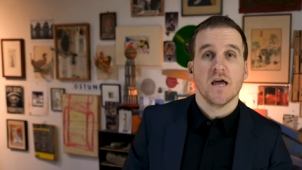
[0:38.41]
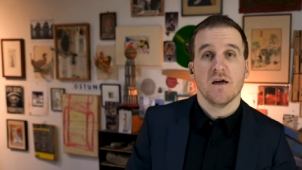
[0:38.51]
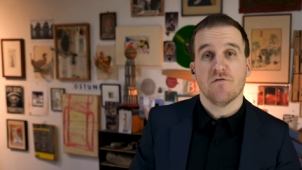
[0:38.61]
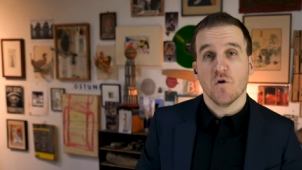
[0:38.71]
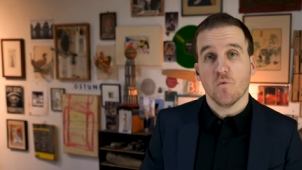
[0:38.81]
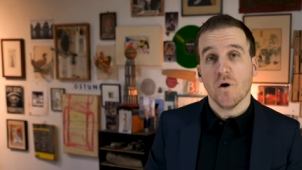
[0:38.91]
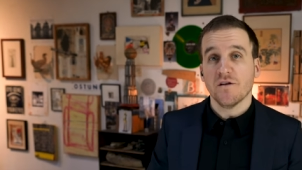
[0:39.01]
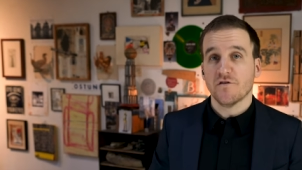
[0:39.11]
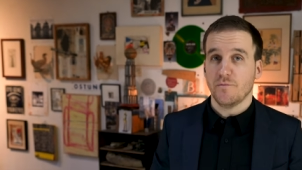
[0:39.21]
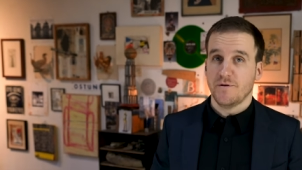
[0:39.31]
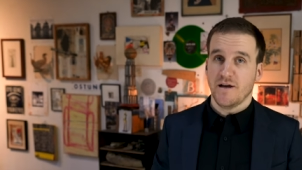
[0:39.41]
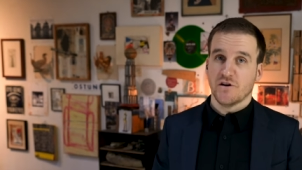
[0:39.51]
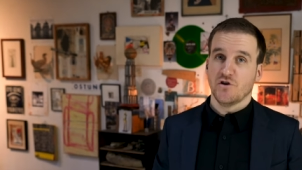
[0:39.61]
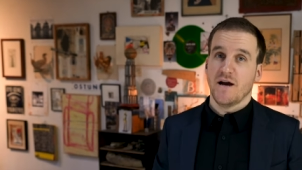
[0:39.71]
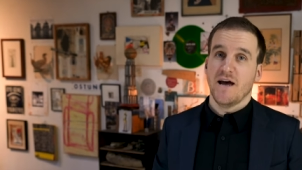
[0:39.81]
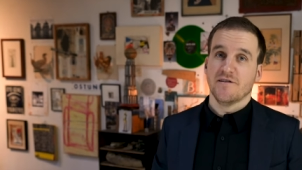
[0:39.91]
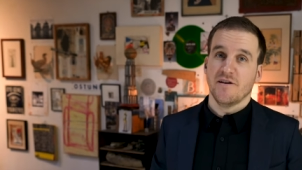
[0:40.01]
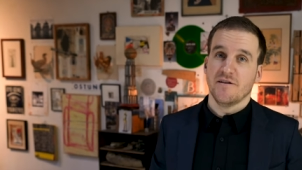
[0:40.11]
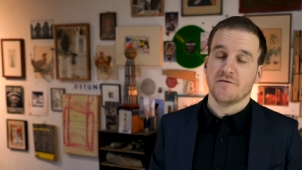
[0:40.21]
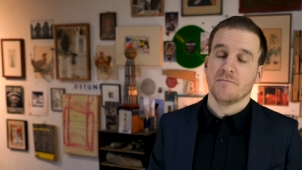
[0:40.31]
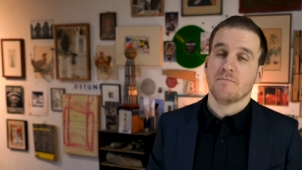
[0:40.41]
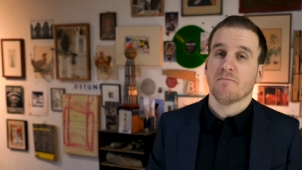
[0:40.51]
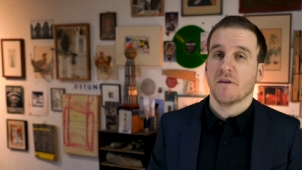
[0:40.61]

If you want to protect your assets,